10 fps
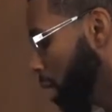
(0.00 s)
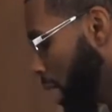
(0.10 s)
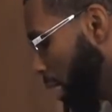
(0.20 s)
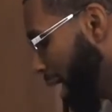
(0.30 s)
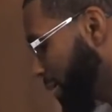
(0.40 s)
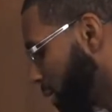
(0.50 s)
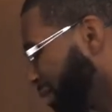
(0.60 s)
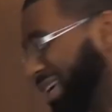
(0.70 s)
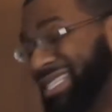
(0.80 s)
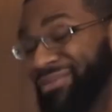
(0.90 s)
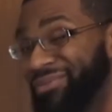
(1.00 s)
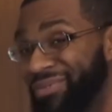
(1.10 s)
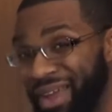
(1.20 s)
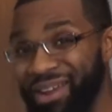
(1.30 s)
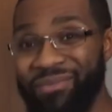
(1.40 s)
All right, so it's
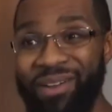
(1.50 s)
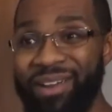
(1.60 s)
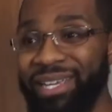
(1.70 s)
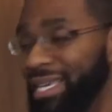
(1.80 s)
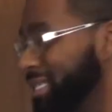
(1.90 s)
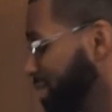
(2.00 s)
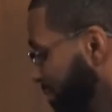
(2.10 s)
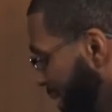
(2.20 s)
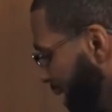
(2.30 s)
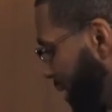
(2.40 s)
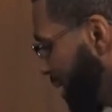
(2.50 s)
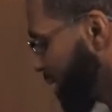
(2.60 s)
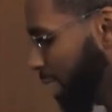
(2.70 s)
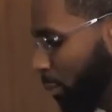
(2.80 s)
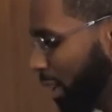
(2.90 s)
very, very easy to make
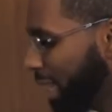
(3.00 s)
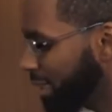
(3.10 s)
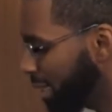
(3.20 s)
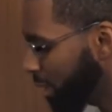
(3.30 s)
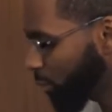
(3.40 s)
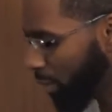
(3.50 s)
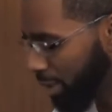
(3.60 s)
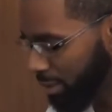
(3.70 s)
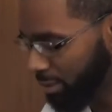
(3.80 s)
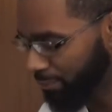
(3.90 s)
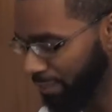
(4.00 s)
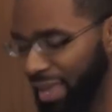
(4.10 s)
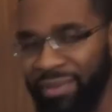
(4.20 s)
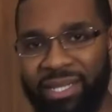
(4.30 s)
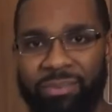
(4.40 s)
this, and what I did was,
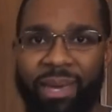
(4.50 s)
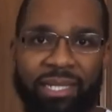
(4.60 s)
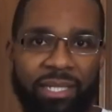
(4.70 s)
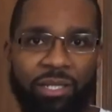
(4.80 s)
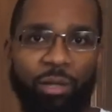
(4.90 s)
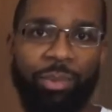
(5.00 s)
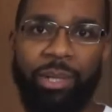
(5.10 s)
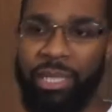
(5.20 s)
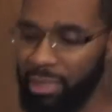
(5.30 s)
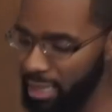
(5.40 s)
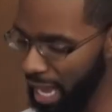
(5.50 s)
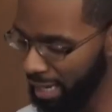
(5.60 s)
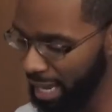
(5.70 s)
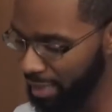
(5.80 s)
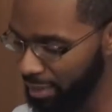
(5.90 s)
and this makes it super easy,
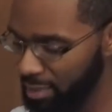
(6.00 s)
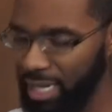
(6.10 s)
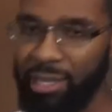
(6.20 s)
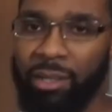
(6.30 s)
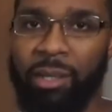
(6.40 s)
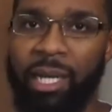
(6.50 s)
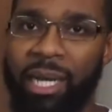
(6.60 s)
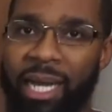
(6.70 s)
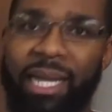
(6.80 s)
I got a container, I